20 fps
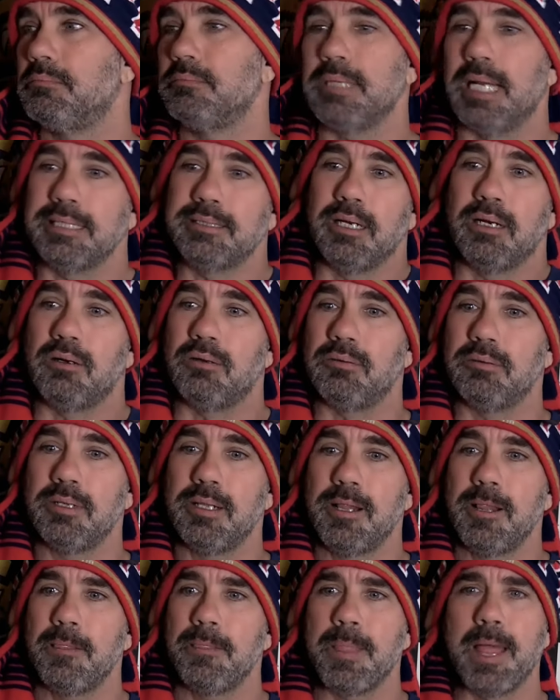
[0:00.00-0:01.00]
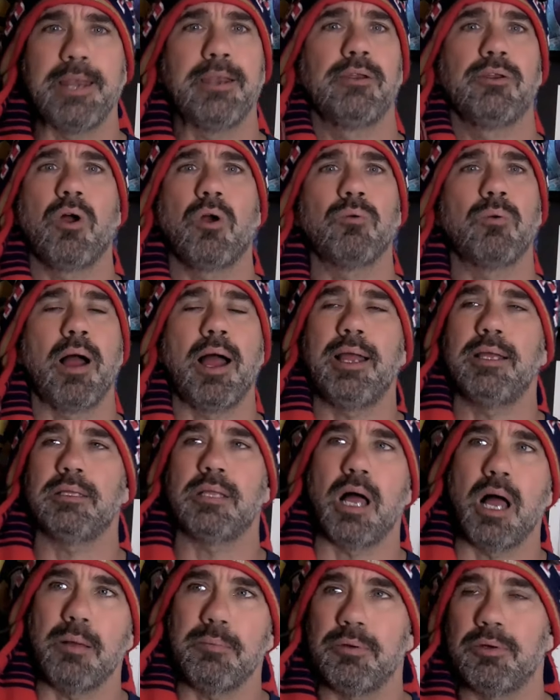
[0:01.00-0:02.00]
I don't. And I know Ryan
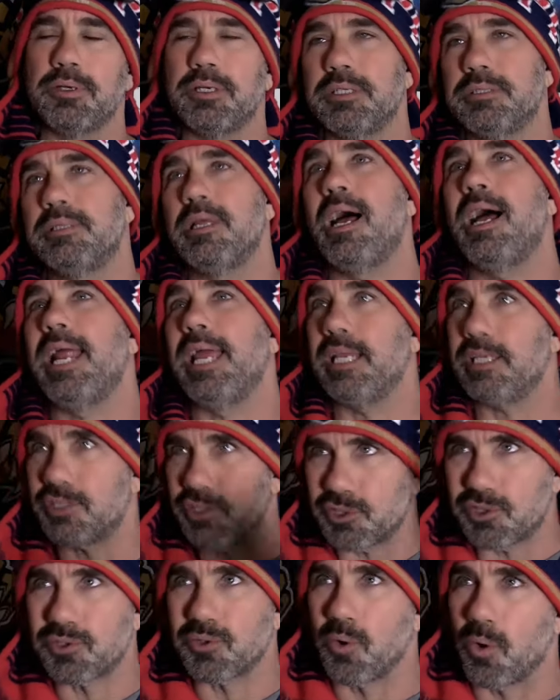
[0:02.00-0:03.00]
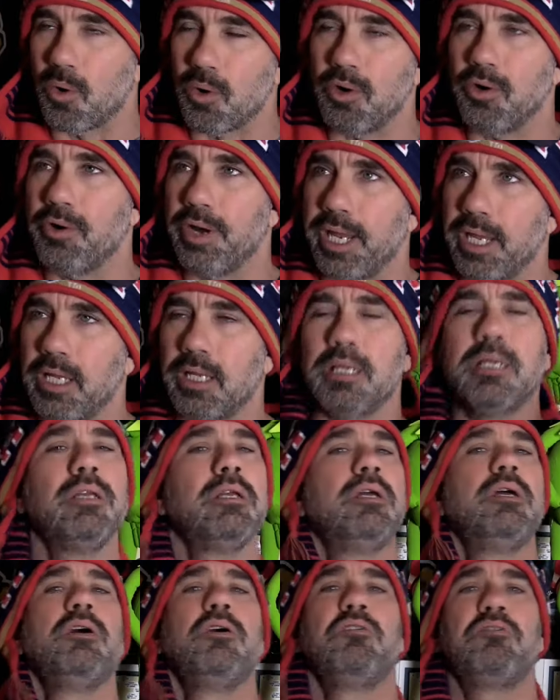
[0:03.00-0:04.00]
Lomberg is not a scoring
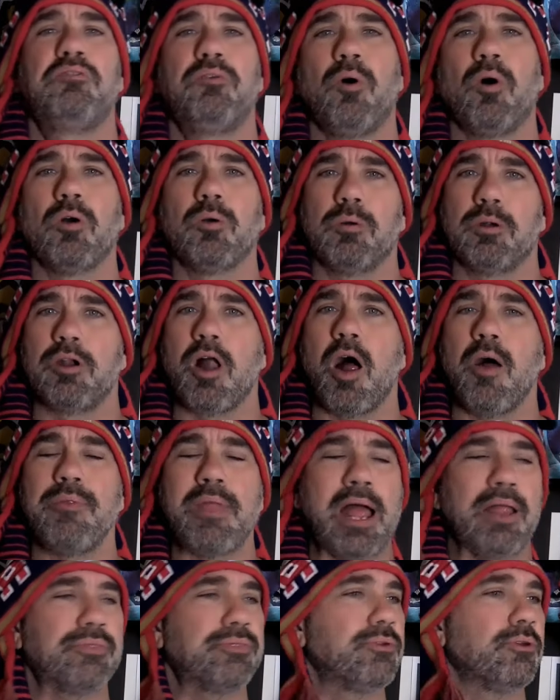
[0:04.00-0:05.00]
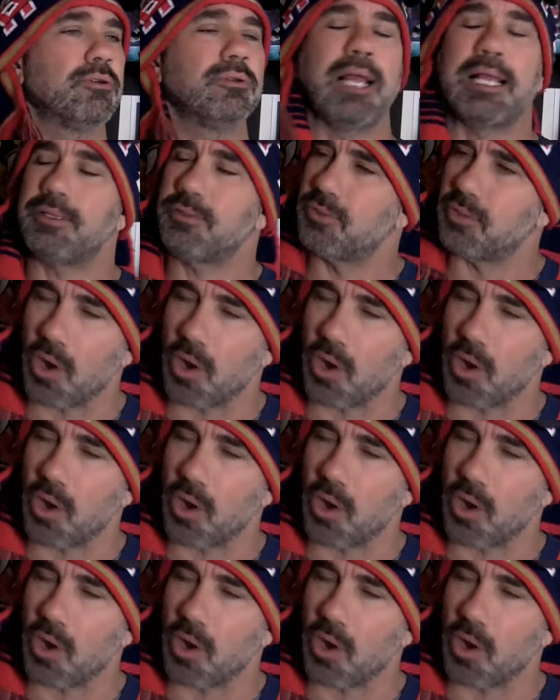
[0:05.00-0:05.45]
forward on that third line.